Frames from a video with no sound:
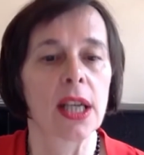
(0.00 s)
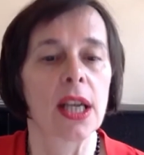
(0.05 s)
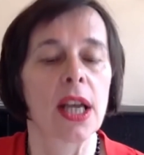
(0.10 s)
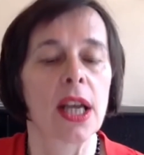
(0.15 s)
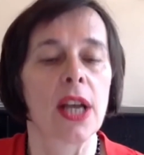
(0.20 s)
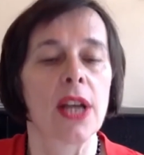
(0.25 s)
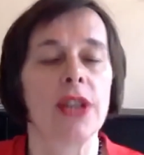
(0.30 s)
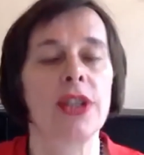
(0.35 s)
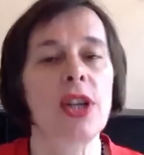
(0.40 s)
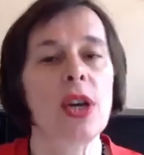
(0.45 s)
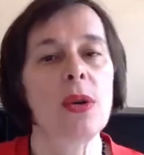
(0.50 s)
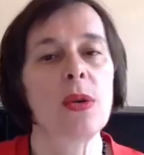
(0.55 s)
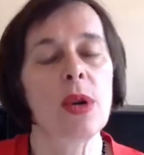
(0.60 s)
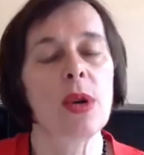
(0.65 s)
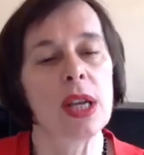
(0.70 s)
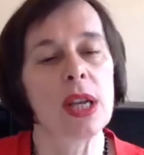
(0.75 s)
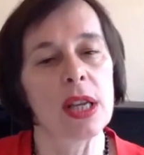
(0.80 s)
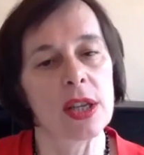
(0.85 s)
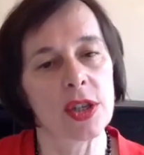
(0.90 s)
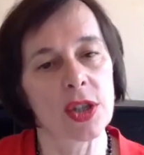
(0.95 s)

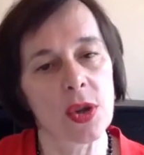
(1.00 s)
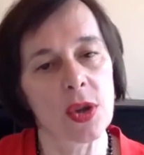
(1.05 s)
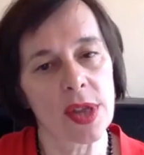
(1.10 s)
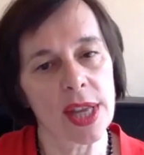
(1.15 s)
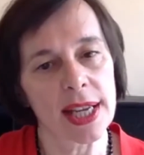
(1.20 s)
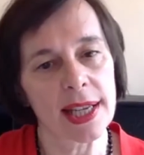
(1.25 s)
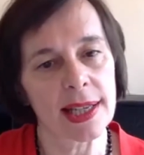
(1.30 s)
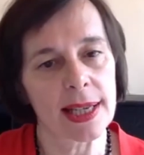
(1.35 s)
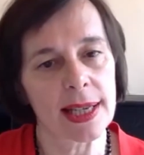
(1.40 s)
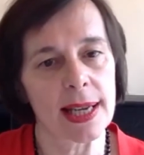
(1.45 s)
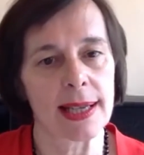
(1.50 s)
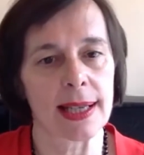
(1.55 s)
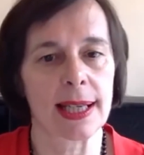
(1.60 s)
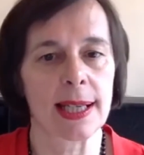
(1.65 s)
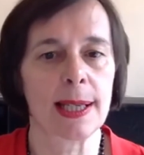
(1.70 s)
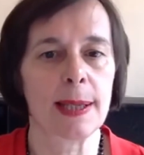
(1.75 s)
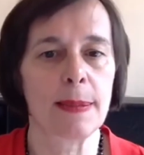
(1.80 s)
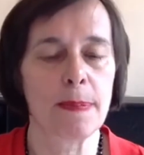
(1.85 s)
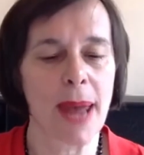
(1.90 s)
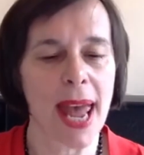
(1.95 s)
So this
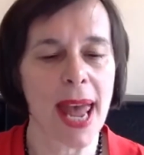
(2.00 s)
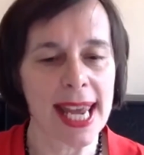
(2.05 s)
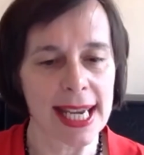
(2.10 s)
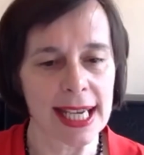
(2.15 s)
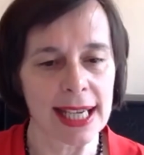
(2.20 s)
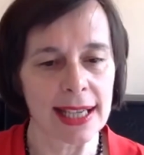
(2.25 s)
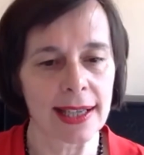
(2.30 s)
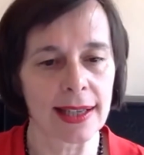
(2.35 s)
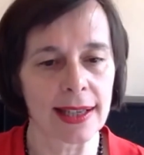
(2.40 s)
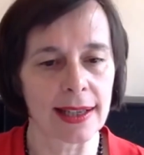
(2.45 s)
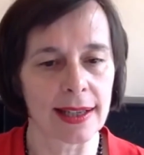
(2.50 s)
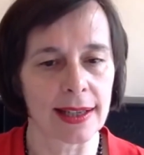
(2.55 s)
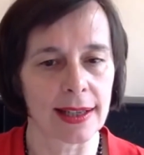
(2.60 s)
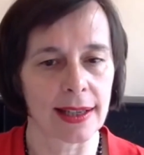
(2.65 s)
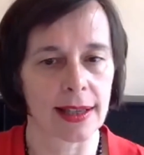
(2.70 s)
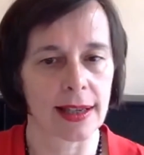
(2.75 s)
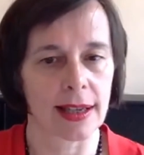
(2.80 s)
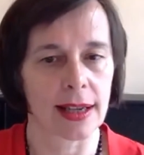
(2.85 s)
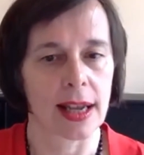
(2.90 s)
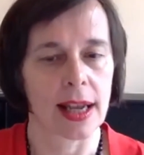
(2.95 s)
space
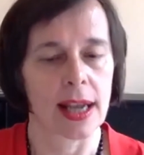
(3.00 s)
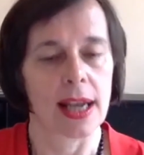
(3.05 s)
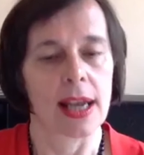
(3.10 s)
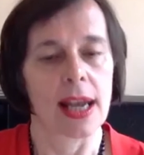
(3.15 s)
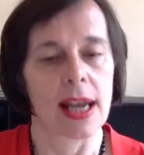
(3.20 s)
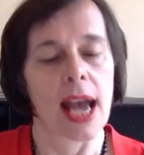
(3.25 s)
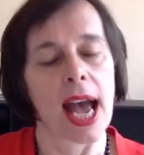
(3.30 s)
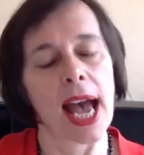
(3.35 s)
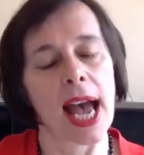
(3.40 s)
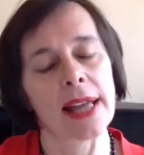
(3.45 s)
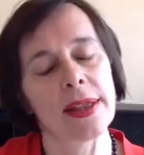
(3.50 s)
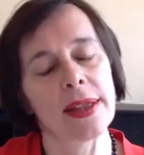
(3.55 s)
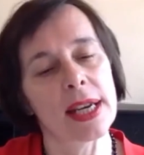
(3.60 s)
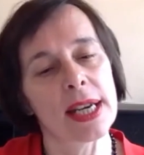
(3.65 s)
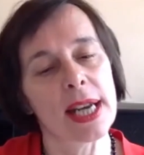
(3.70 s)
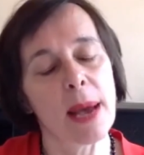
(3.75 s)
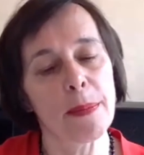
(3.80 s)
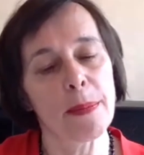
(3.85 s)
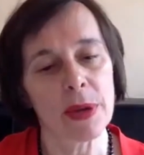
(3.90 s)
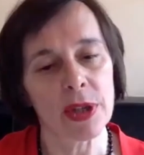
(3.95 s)
and the
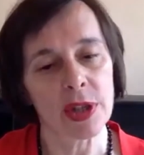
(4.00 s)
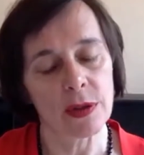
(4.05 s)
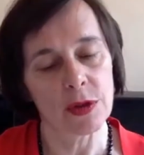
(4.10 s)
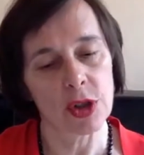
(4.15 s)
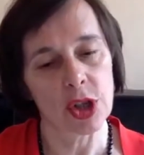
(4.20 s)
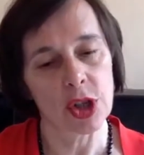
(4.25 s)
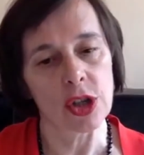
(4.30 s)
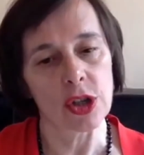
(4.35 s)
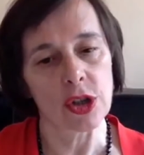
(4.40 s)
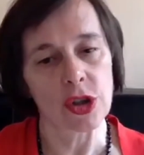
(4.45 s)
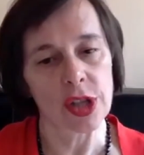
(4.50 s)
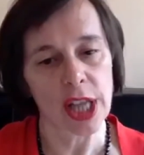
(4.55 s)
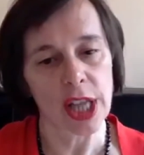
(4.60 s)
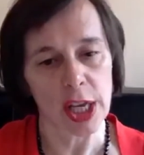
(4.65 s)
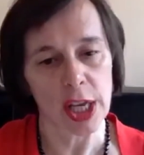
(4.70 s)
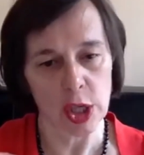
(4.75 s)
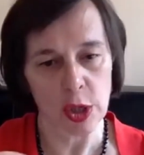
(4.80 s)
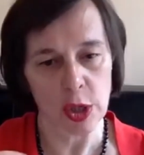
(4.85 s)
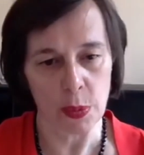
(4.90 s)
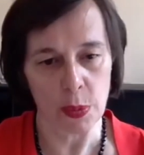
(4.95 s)
numbers of children
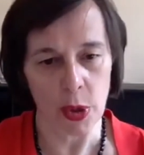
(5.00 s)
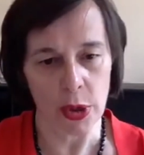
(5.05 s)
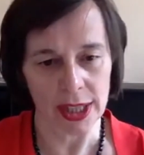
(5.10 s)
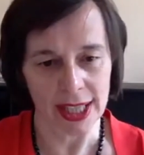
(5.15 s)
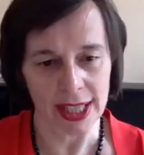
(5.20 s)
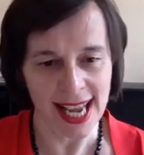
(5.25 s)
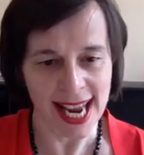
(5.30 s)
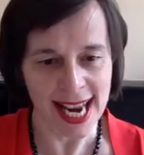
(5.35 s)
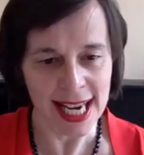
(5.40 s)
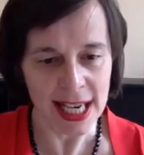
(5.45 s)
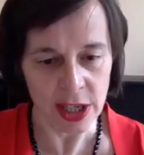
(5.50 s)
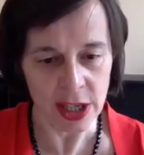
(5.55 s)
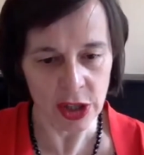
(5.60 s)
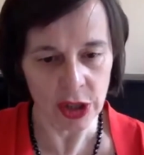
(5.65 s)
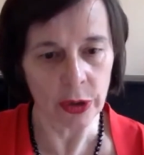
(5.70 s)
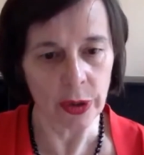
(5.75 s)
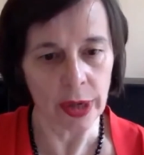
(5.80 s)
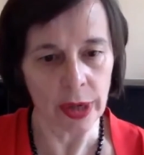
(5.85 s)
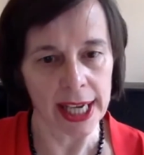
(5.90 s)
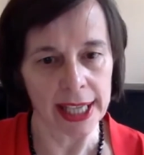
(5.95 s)
that you put
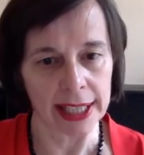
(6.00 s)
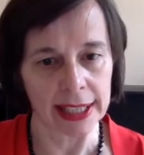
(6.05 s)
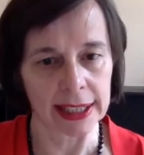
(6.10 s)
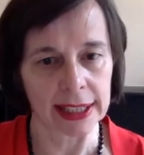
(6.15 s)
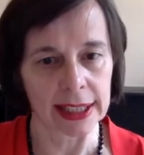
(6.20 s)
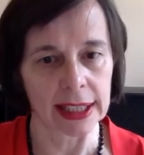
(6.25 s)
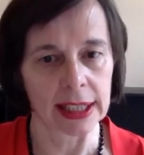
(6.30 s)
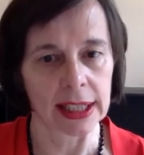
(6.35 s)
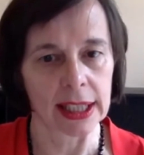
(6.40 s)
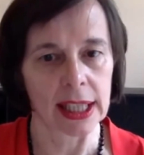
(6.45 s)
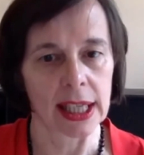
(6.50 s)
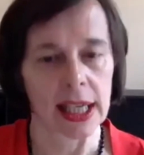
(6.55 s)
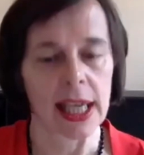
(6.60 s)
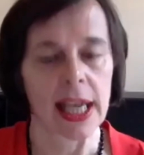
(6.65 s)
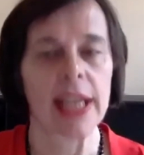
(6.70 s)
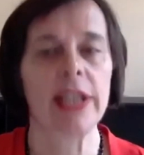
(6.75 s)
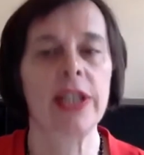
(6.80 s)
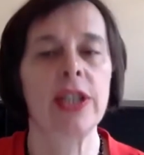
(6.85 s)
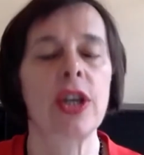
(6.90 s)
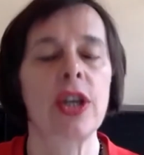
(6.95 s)
into it
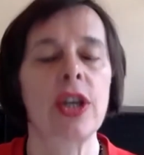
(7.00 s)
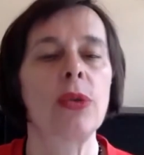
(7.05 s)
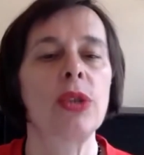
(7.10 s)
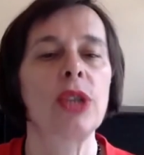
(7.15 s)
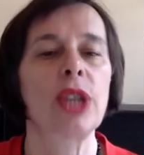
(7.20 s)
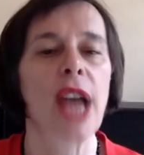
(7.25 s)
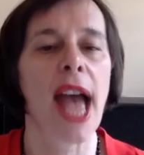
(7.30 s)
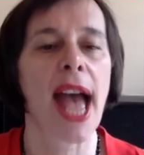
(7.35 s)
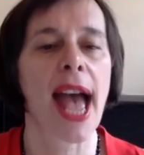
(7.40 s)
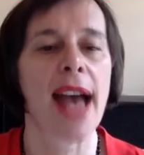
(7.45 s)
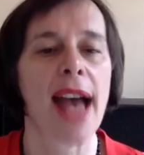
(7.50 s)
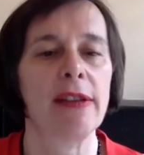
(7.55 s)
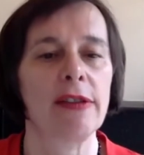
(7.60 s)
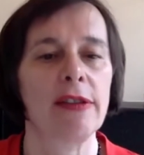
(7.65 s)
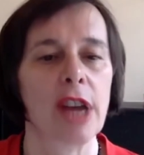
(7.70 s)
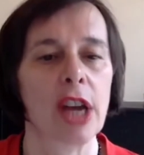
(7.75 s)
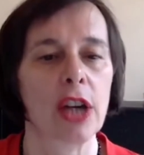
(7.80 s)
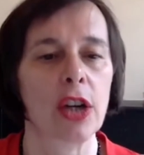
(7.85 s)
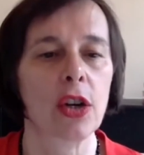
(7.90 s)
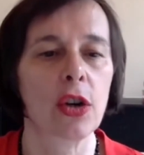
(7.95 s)
is going to have
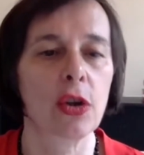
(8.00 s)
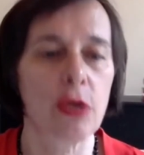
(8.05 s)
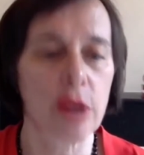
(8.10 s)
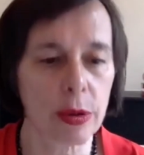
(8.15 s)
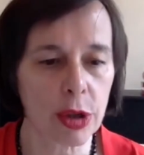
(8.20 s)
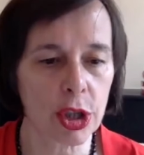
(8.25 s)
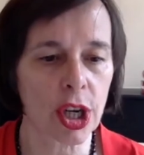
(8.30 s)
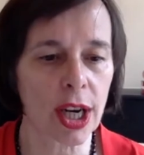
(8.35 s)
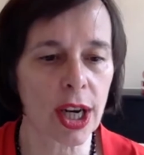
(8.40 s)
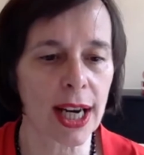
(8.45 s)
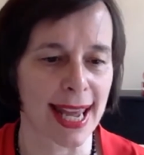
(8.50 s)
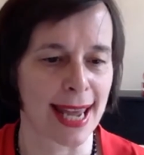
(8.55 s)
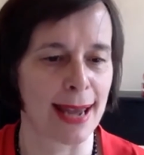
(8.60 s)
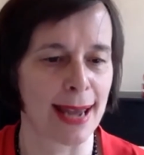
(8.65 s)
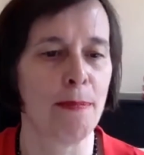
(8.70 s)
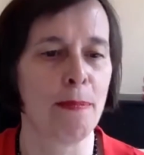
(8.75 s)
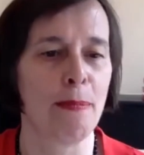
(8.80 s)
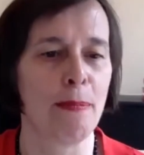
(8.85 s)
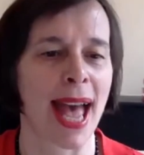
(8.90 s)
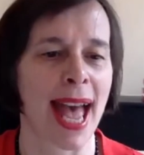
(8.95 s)
a crucial
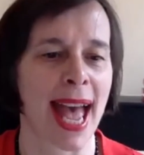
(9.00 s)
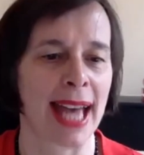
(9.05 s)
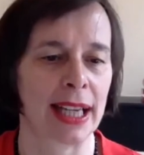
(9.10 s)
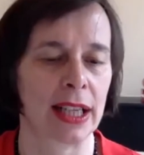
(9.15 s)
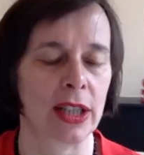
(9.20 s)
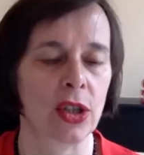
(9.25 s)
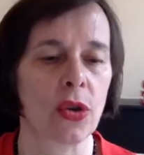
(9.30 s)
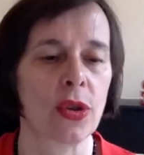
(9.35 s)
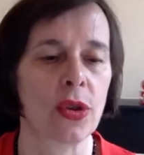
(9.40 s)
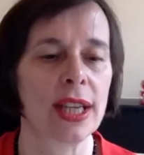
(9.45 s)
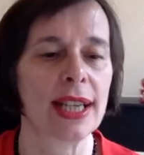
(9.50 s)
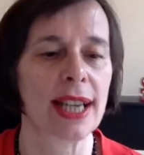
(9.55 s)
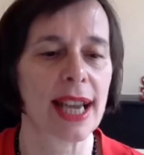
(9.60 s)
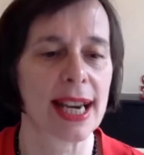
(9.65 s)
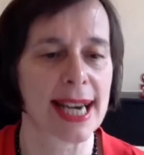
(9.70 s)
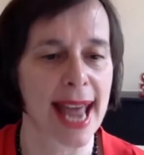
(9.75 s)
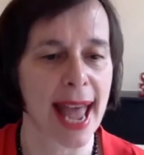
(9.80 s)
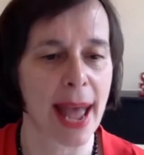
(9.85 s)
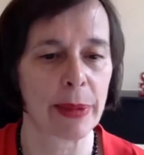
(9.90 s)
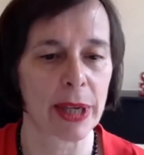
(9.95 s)
impact on the
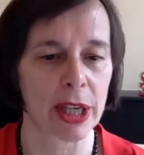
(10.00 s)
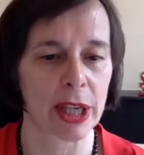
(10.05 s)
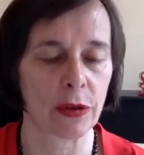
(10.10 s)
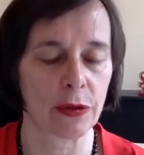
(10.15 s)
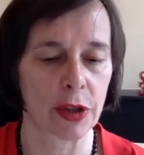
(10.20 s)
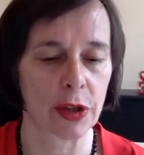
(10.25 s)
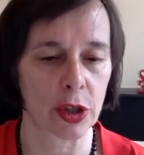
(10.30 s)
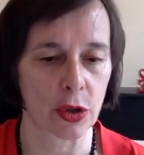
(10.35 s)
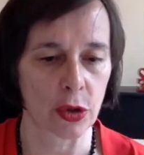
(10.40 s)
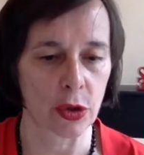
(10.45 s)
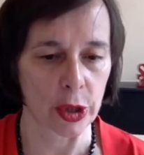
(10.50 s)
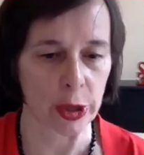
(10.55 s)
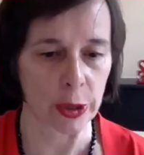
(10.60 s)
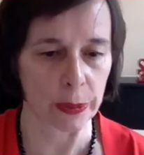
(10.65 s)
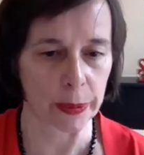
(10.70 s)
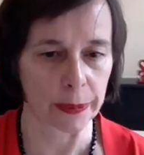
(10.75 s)
dynamic of the group.